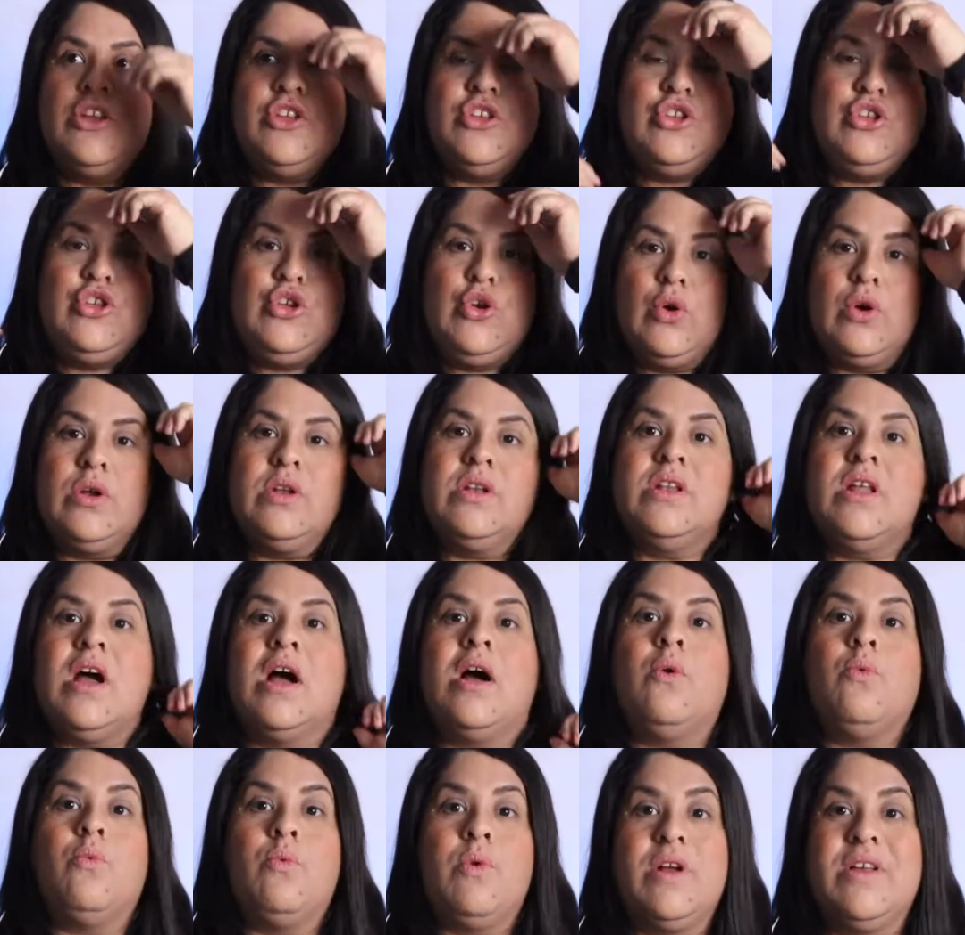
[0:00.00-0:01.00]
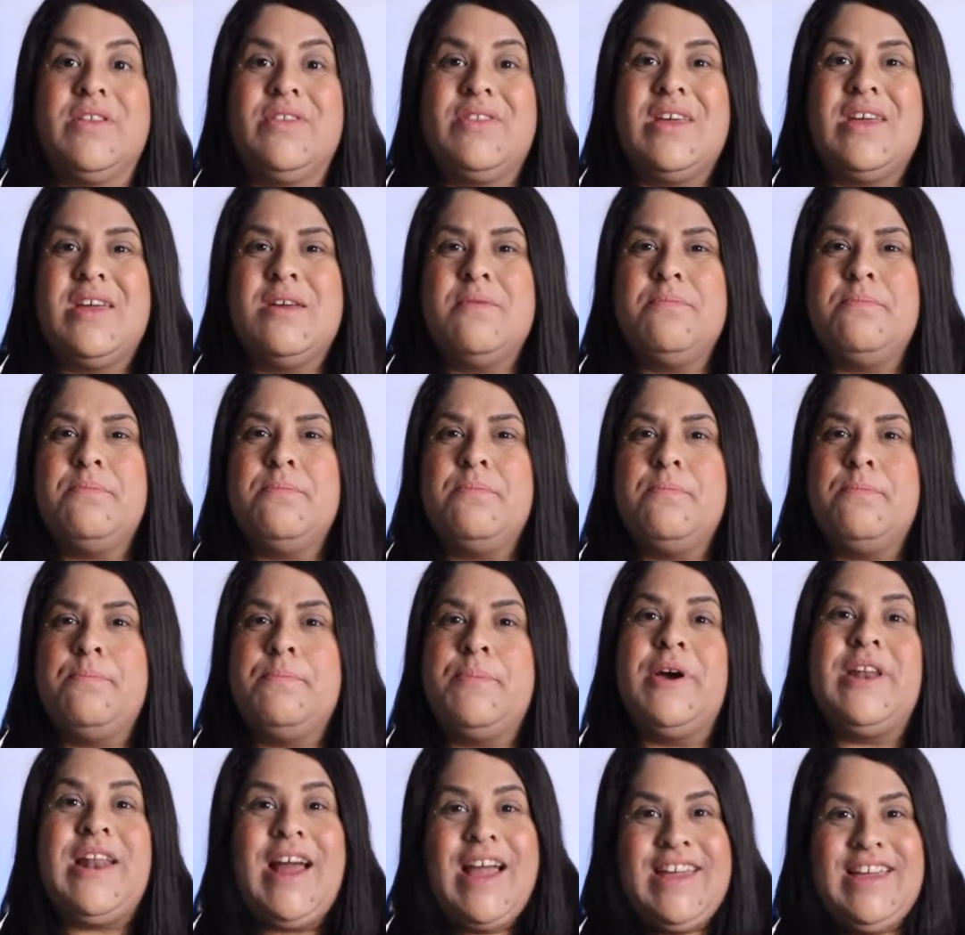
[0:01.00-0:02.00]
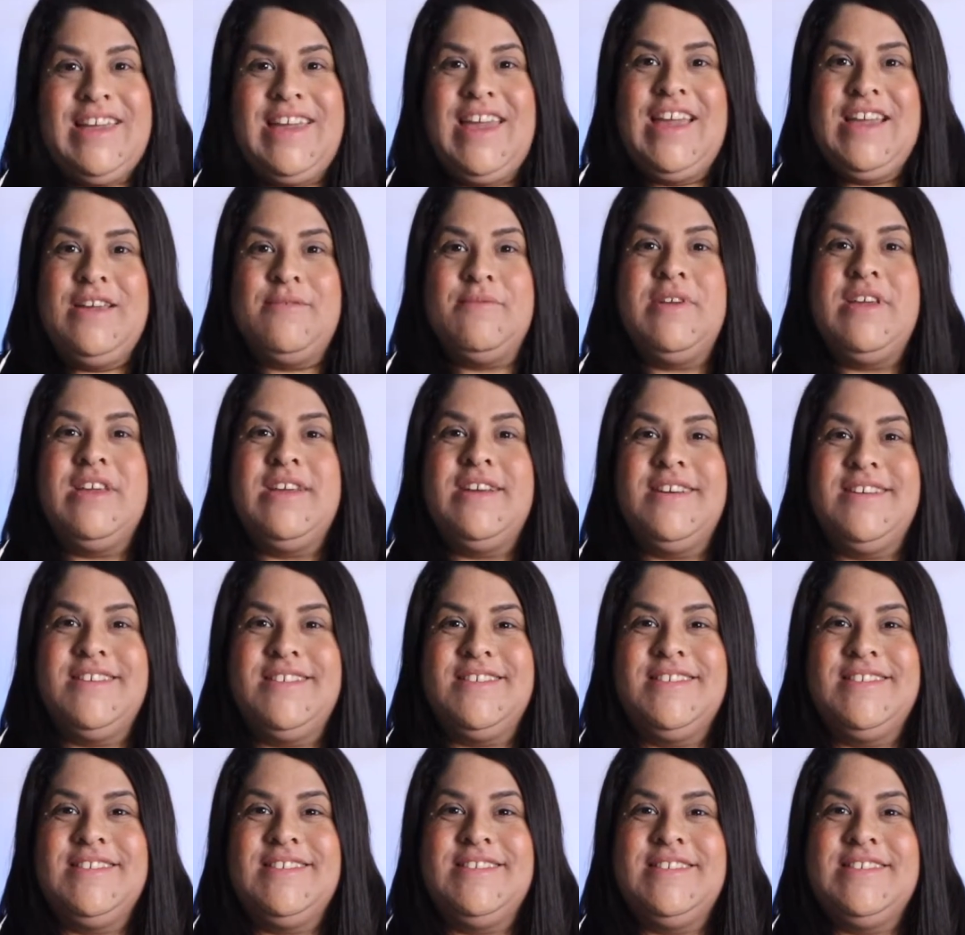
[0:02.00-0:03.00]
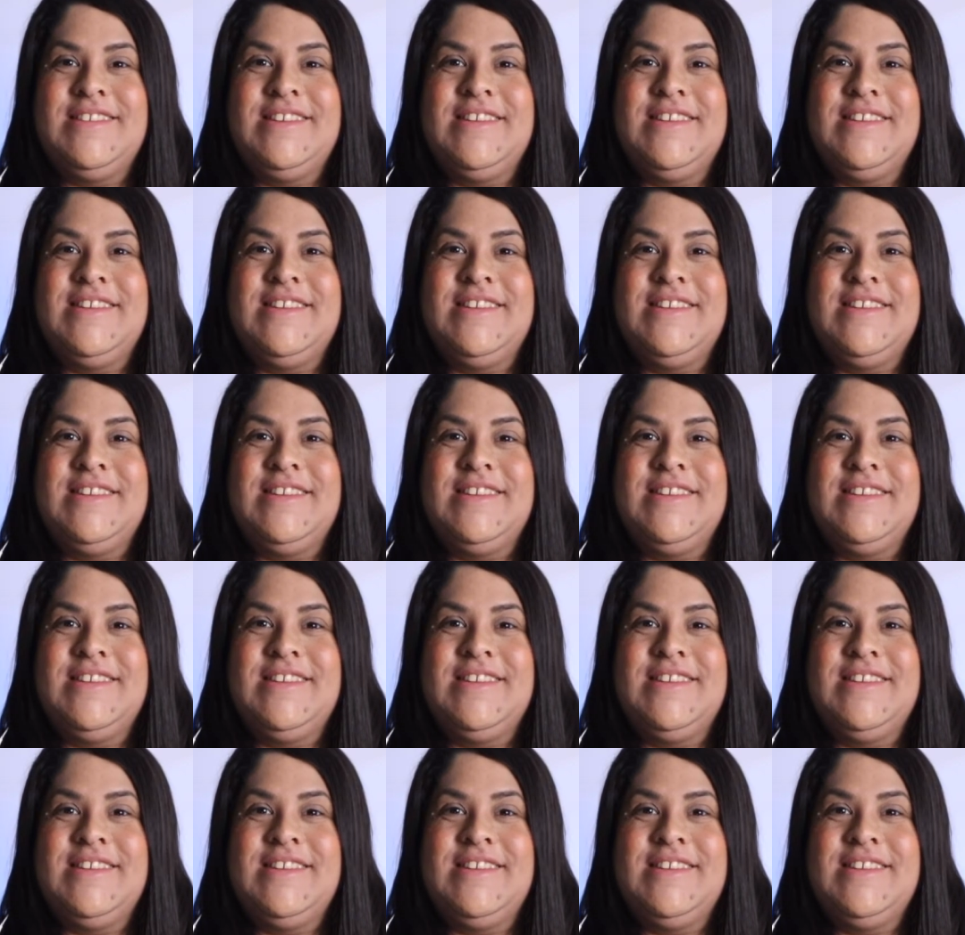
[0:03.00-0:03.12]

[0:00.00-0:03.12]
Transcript: you're not worth it, but I came here,